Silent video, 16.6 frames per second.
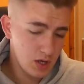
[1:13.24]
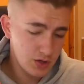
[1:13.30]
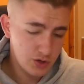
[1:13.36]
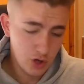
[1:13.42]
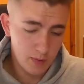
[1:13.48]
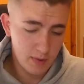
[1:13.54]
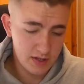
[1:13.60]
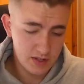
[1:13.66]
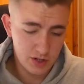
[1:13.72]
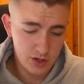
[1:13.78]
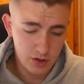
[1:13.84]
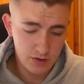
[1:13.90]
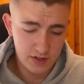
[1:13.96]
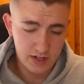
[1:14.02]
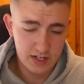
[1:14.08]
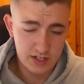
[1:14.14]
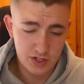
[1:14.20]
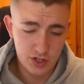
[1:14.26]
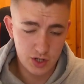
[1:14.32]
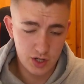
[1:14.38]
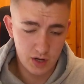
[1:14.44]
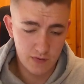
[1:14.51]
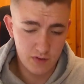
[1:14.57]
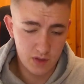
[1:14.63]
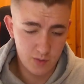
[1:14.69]
Tom Ince, I don't think he's good
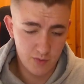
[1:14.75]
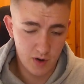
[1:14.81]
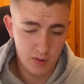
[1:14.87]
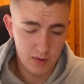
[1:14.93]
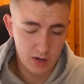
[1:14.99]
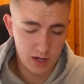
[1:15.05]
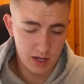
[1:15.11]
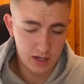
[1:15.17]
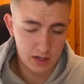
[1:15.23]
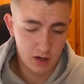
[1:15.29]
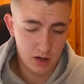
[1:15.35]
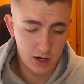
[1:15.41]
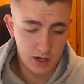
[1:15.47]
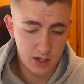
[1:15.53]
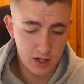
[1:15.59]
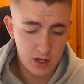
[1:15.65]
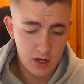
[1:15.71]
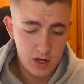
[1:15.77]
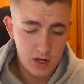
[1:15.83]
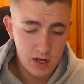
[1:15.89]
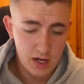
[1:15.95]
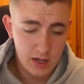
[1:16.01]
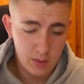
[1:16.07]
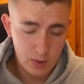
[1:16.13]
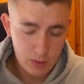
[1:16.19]
enough for the Premier League. Like,
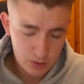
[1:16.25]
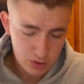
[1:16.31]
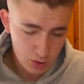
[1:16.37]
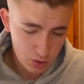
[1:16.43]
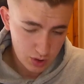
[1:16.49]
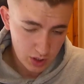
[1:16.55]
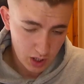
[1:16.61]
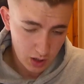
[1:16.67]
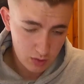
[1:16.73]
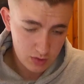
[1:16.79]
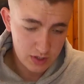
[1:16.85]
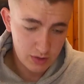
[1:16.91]
he will score goals.